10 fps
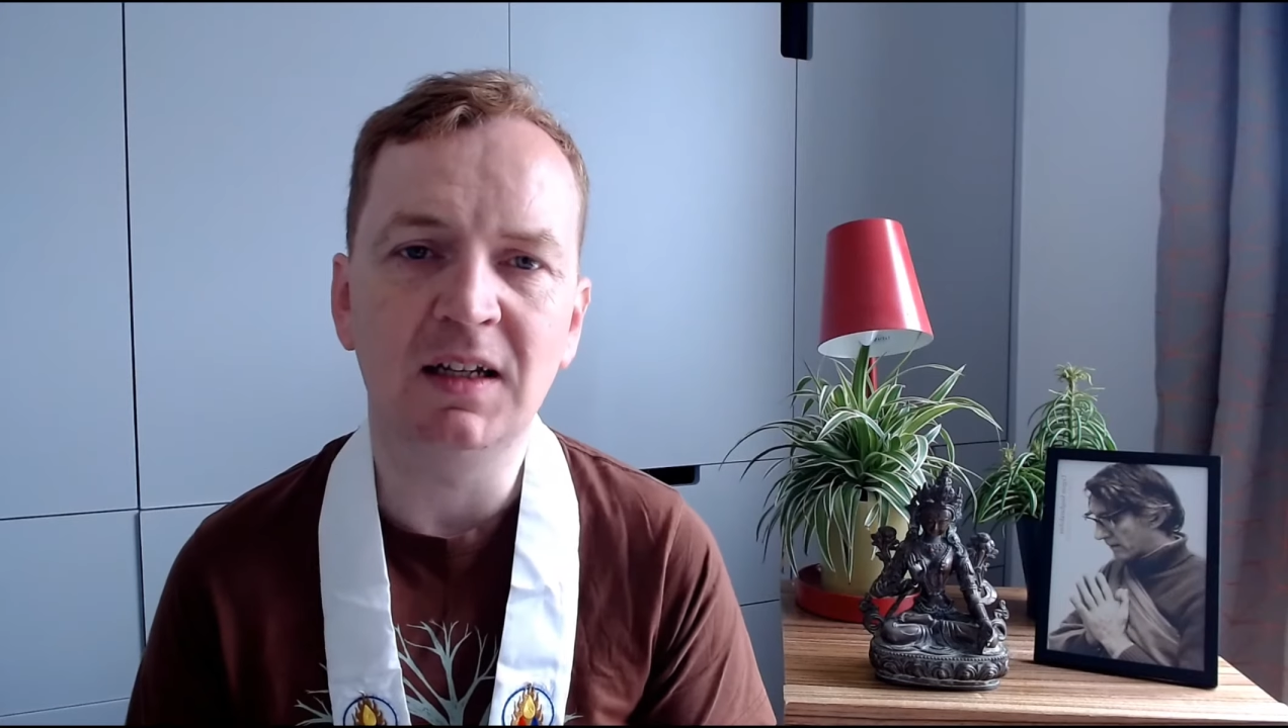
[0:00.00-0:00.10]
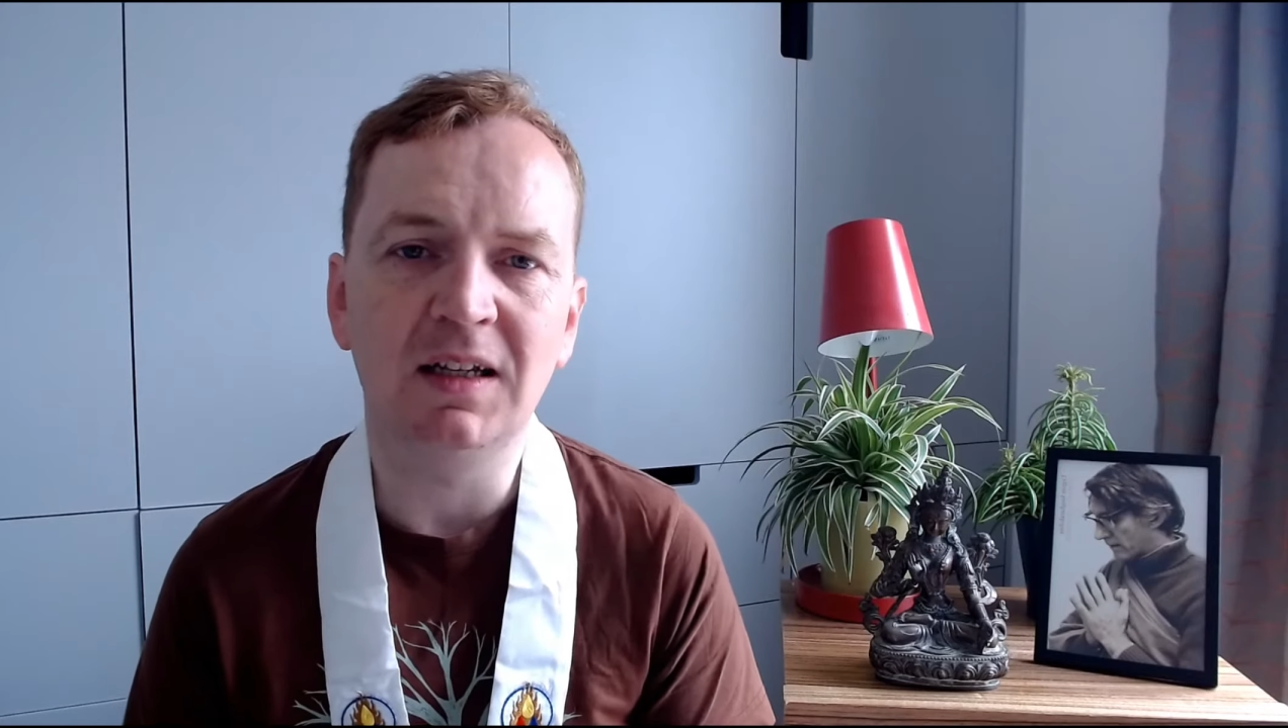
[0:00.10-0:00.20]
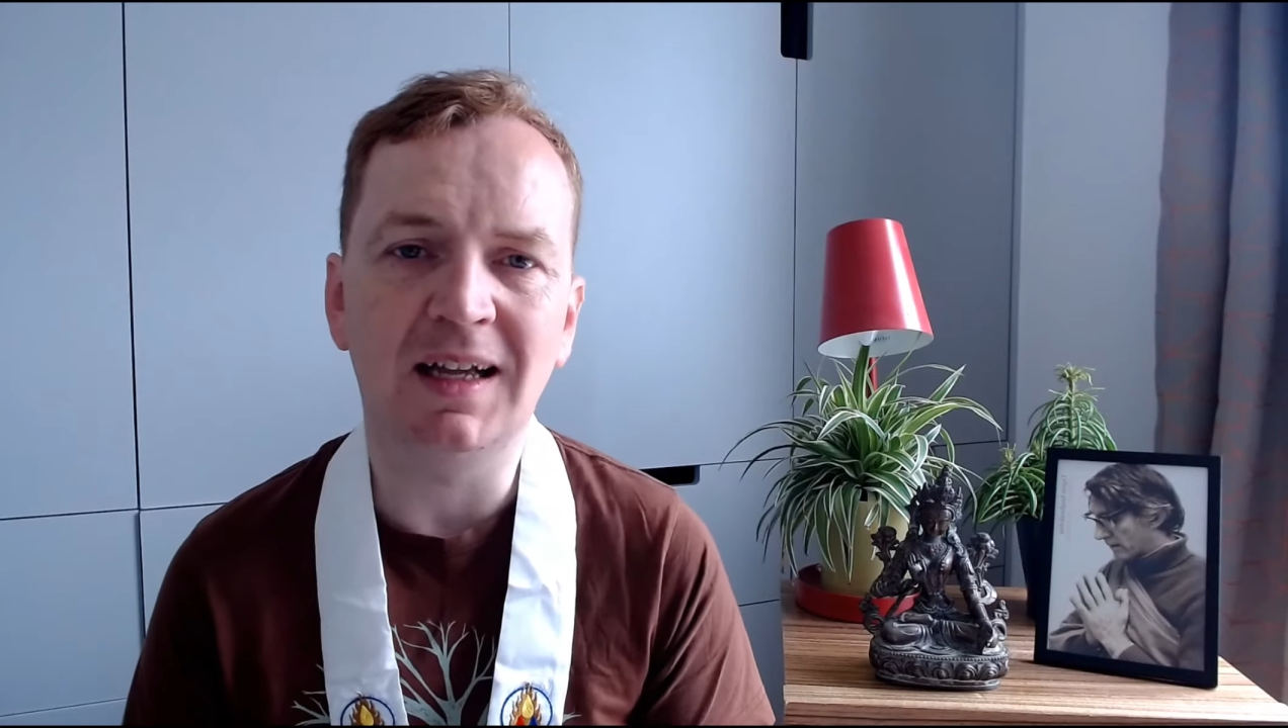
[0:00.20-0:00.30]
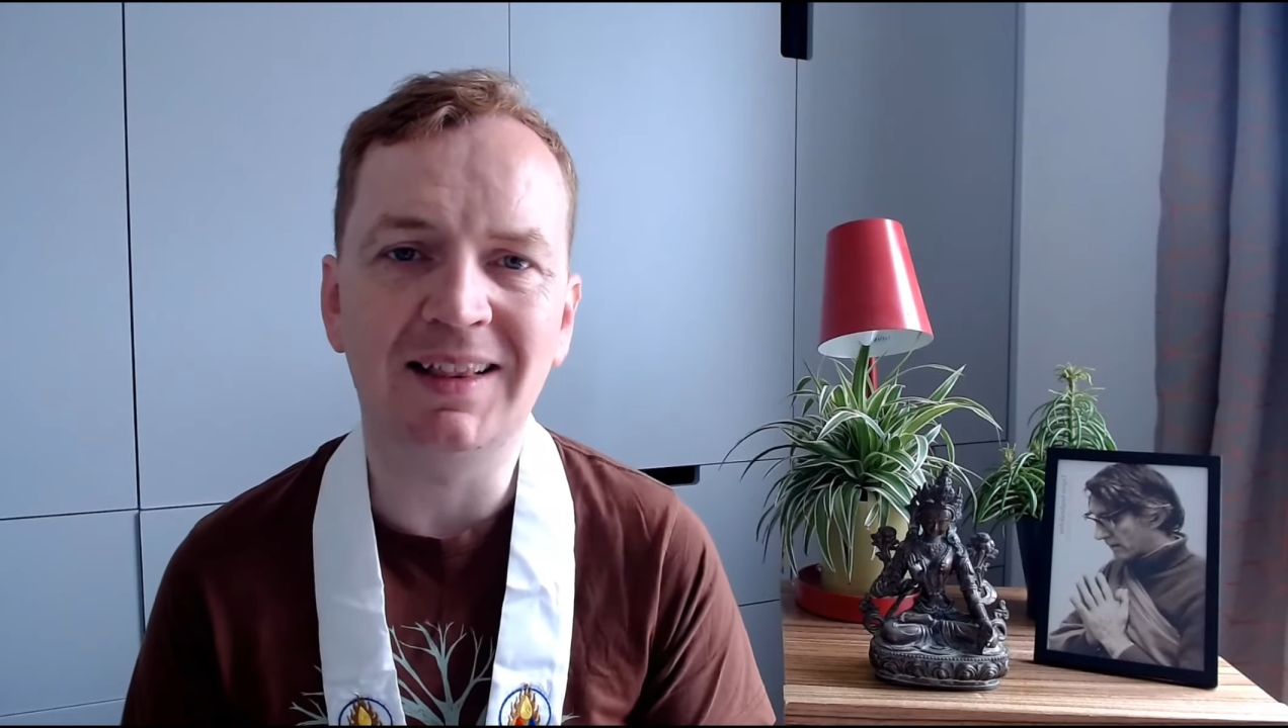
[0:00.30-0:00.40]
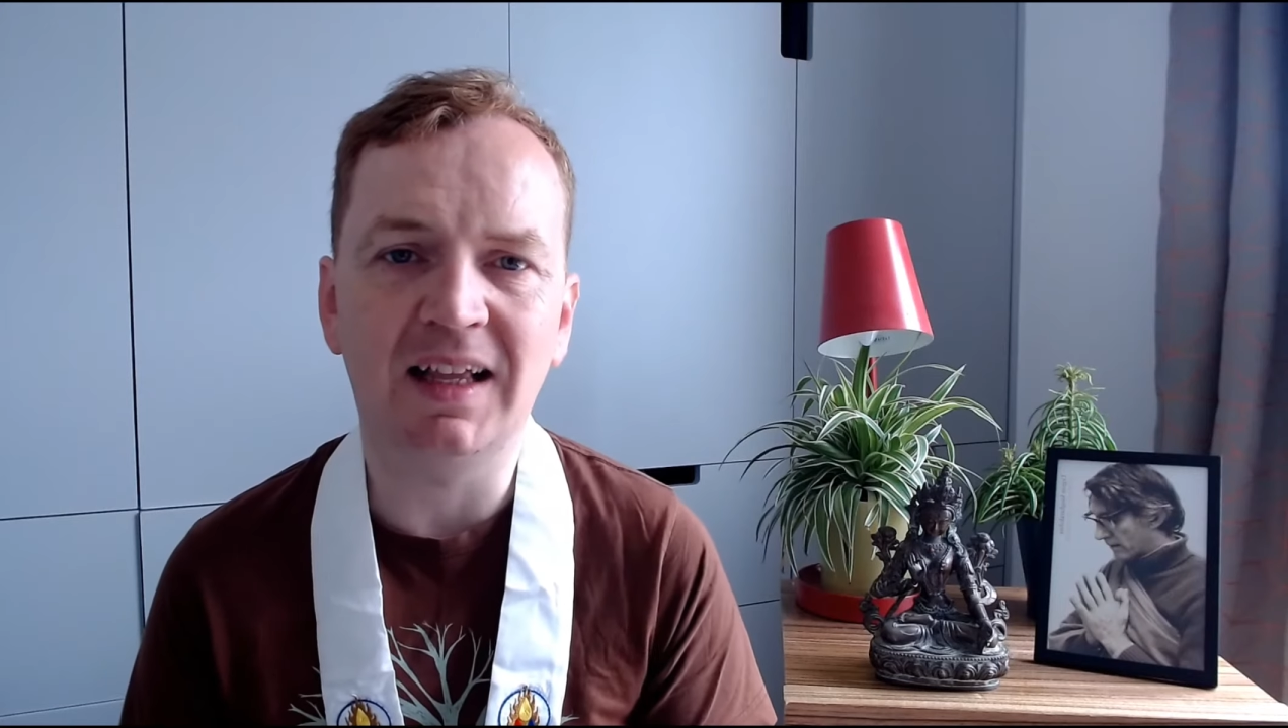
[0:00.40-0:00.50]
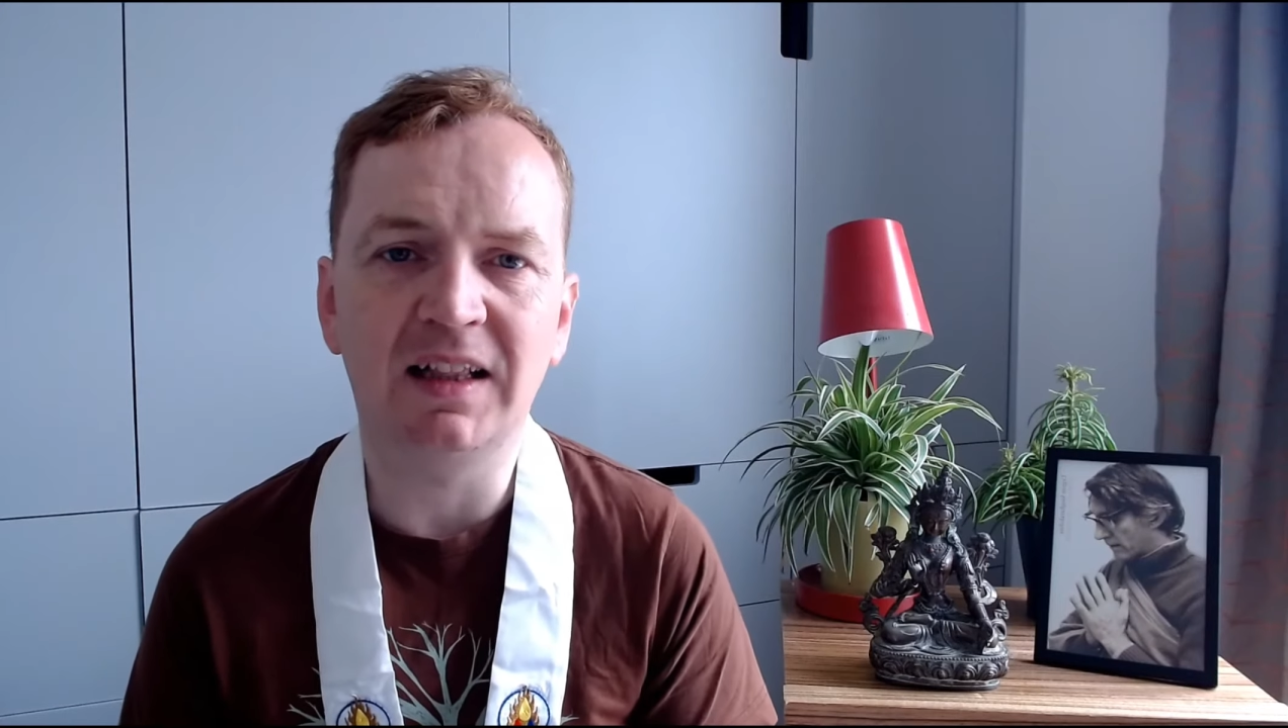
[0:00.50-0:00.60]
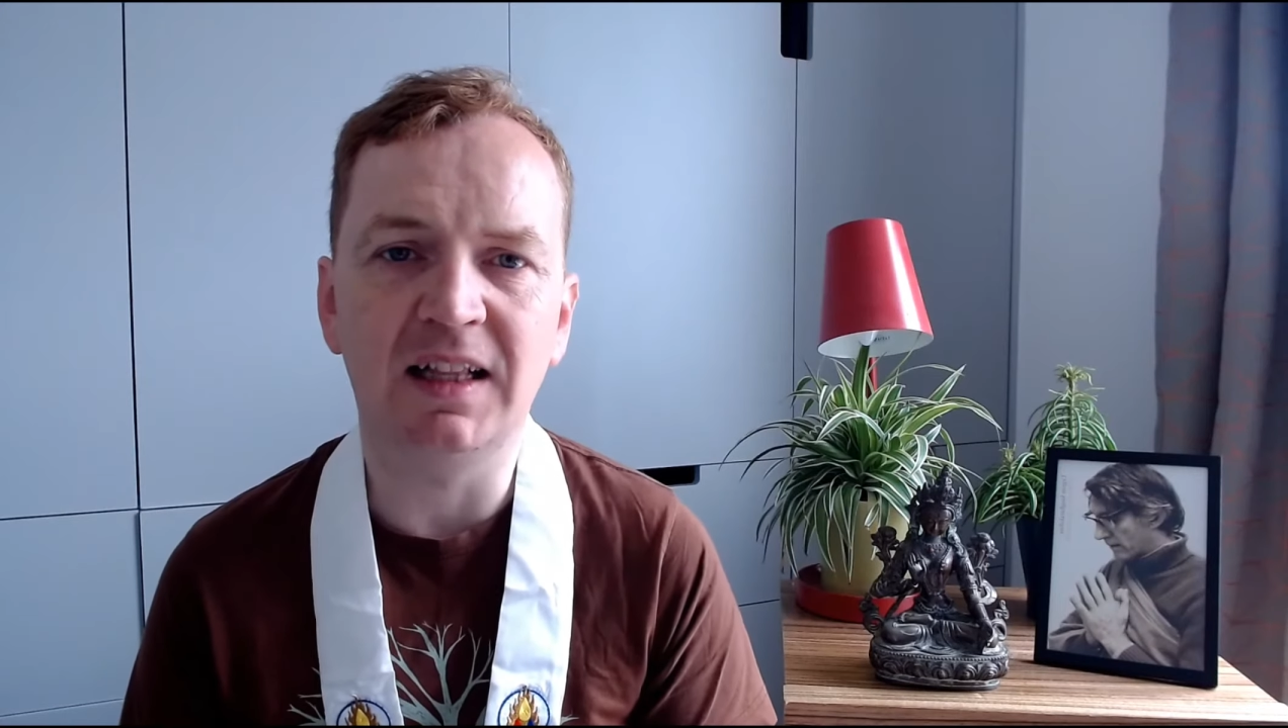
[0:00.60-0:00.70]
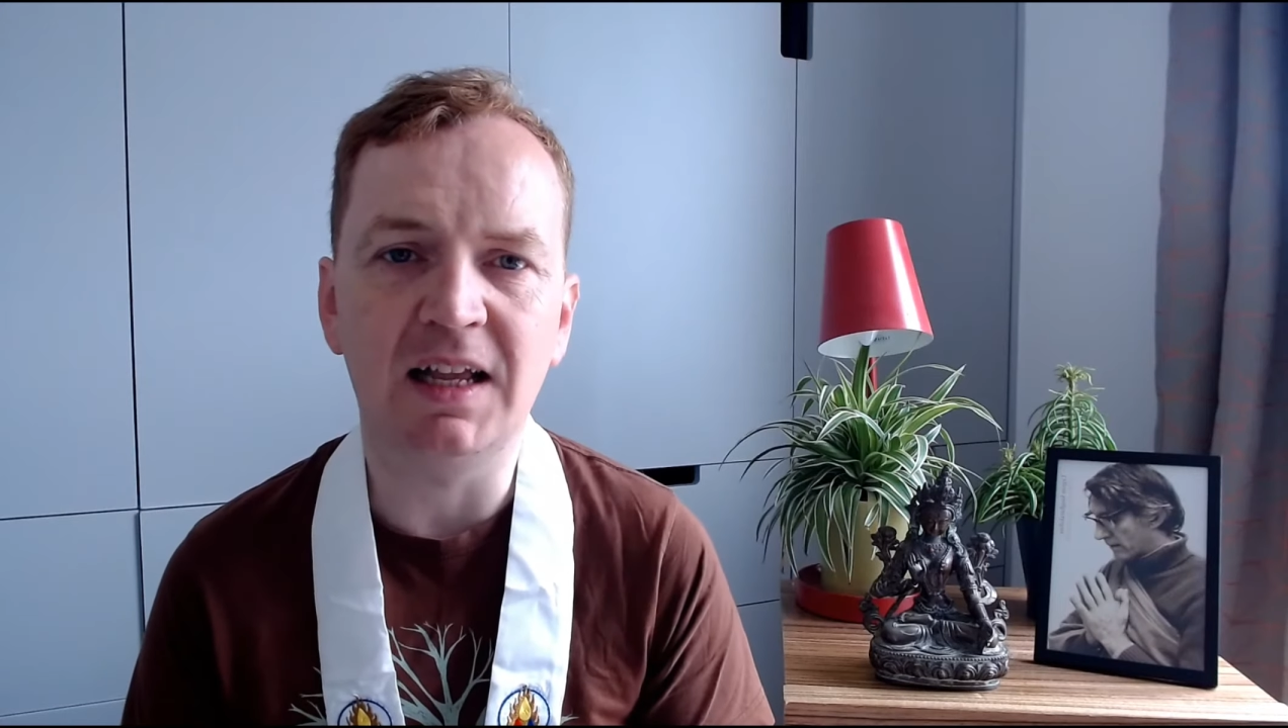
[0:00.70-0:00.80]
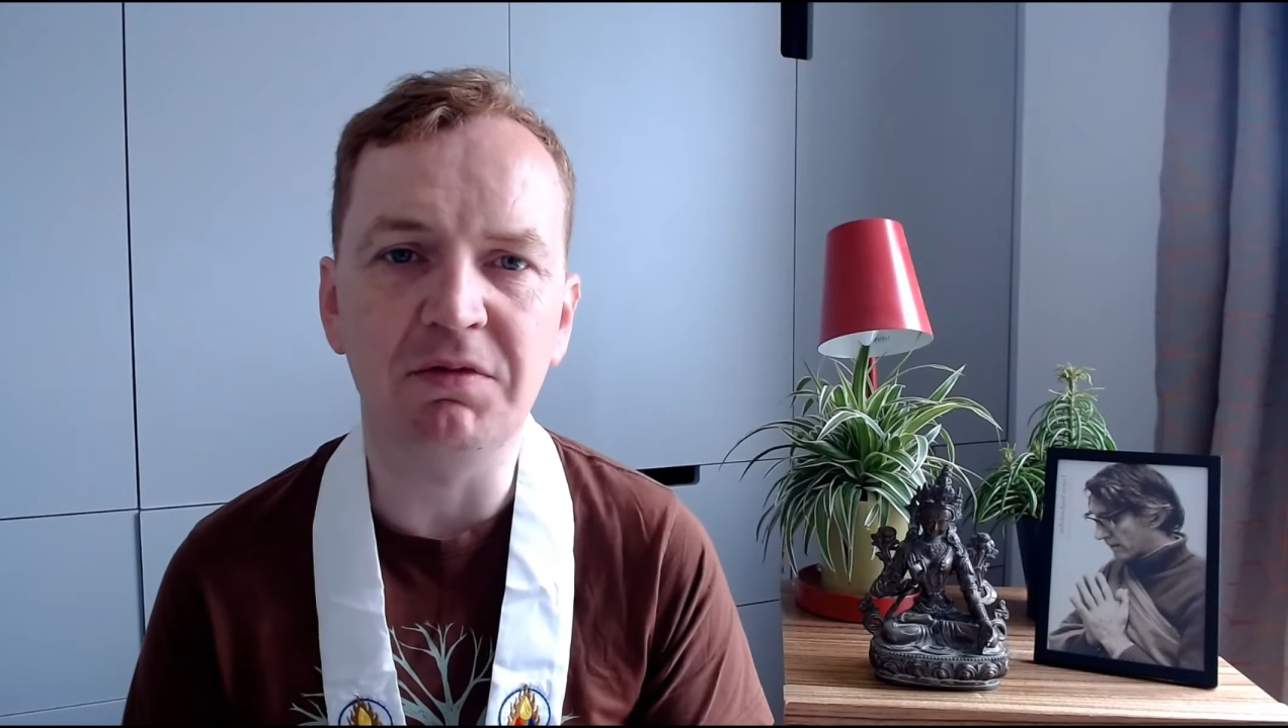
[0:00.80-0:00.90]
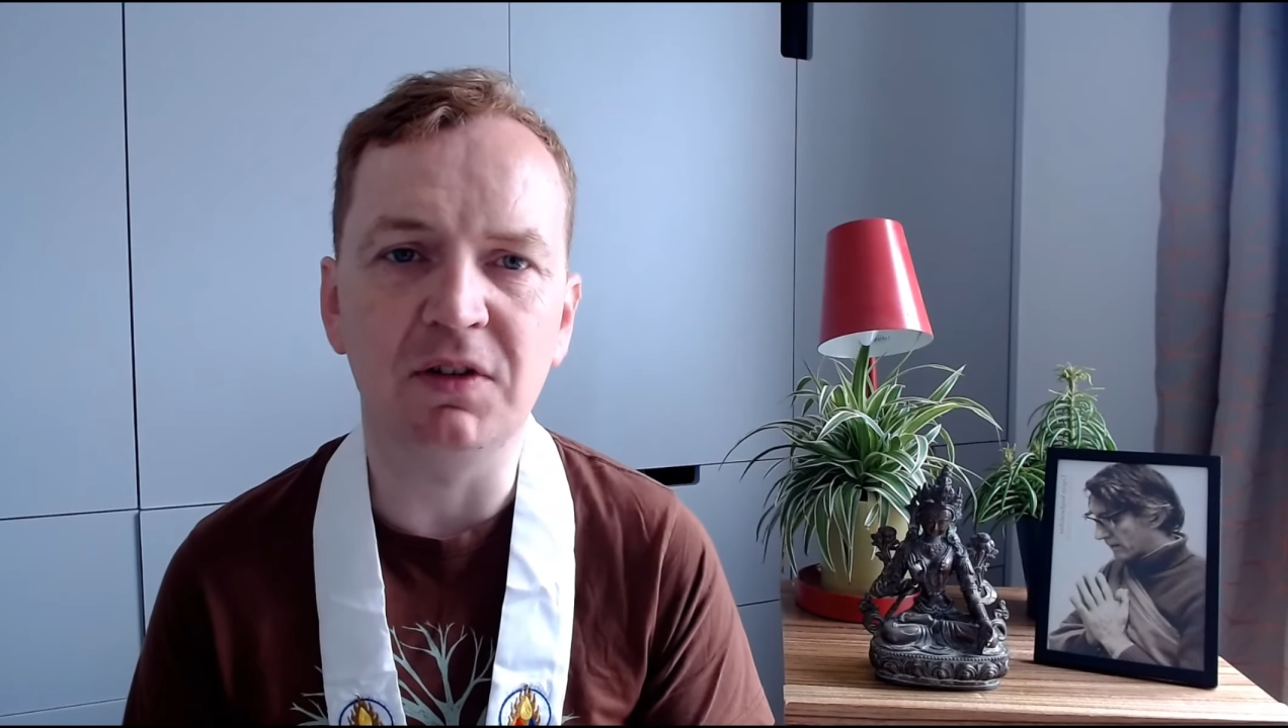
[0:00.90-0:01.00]
at that
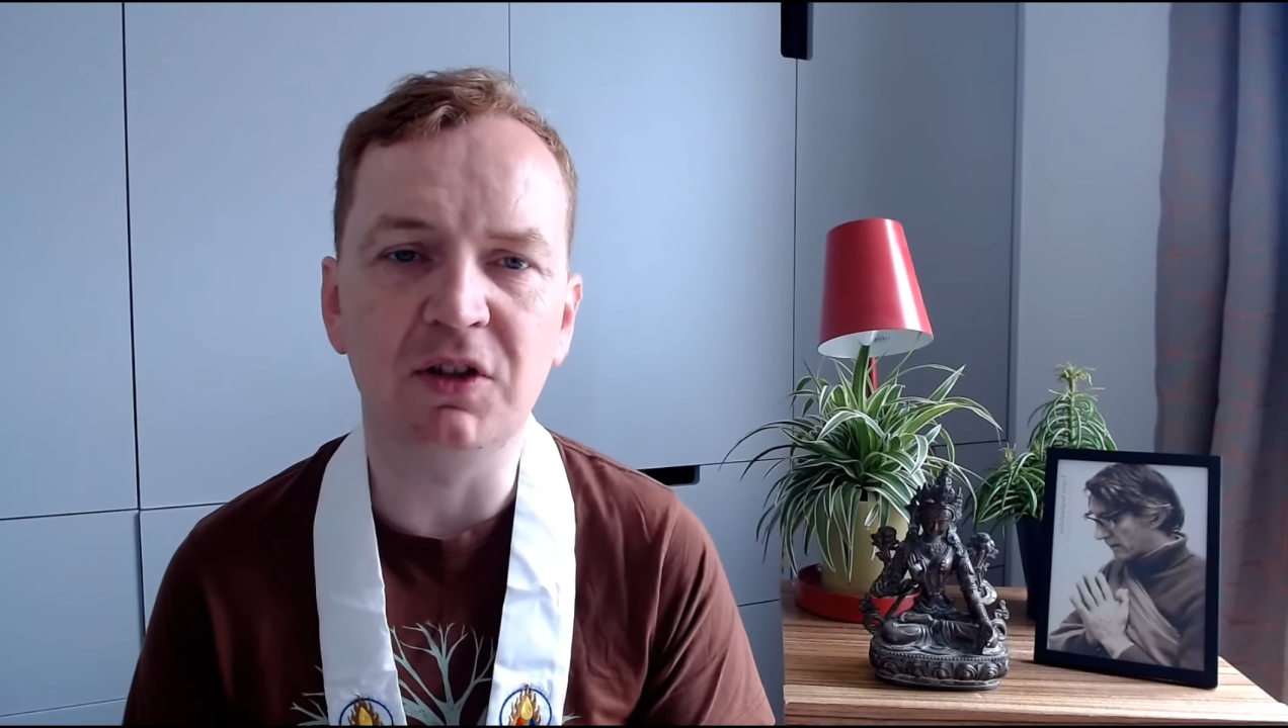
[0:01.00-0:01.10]
level,